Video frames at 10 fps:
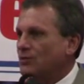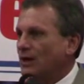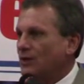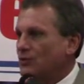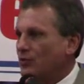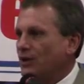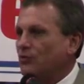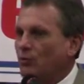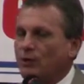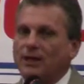we try to
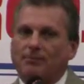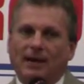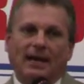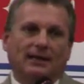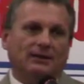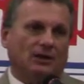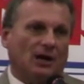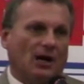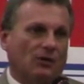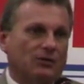address when we get back
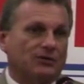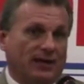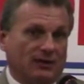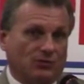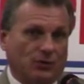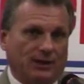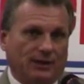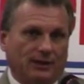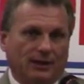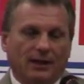into Congress next week.